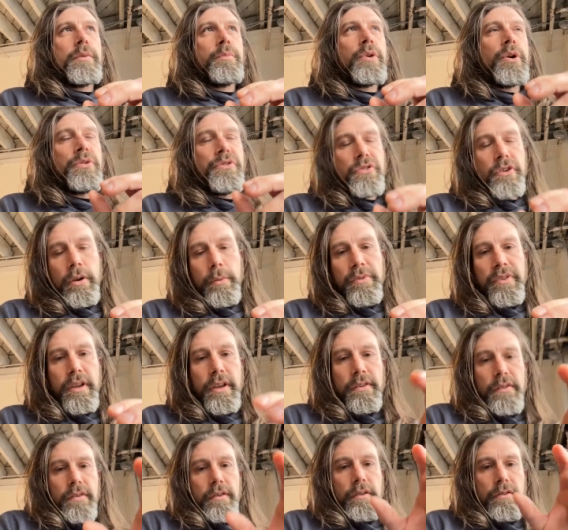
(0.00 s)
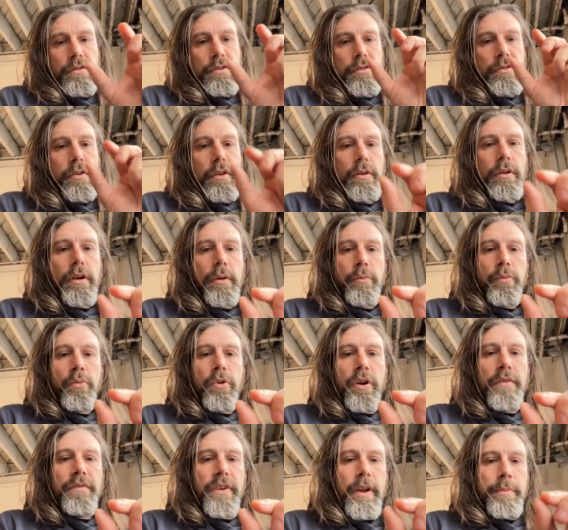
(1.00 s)
In most circumstances, it's just sucking up
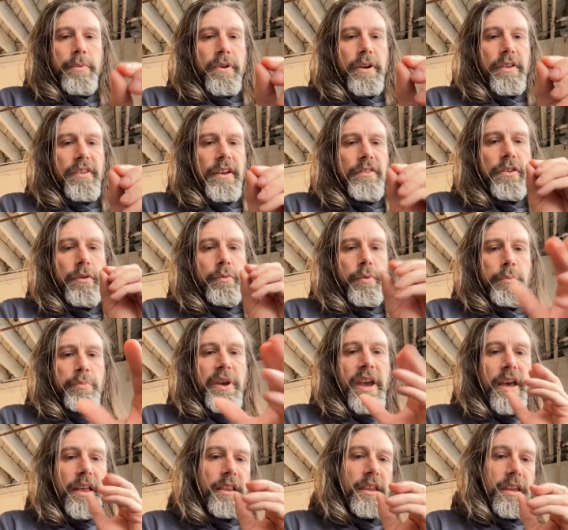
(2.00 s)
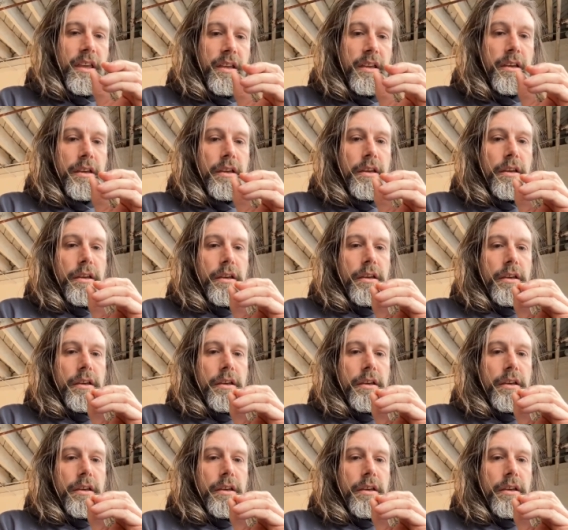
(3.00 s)
water vapor and it's actually repelling